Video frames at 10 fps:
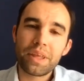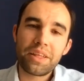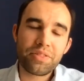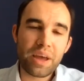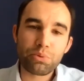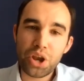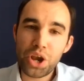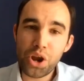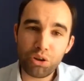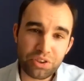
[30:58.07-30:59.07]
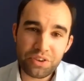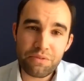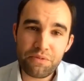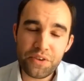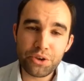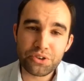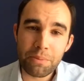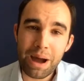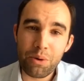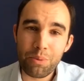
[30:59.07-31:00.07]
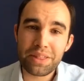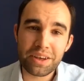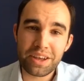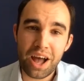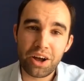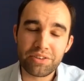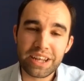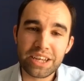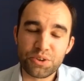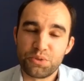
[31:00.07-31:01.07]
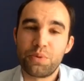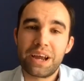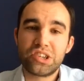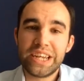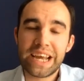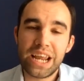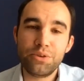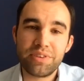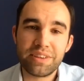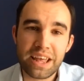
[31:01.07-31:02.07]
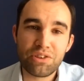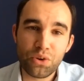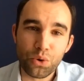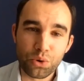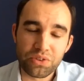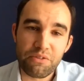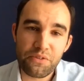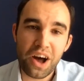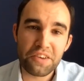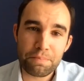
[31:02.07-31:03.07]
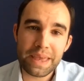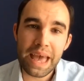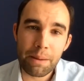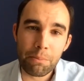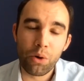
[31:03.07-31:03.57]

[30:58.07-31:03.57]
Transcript: There was a lot of confusion about whether car dealerships were actually closing their doors at 5 p.m.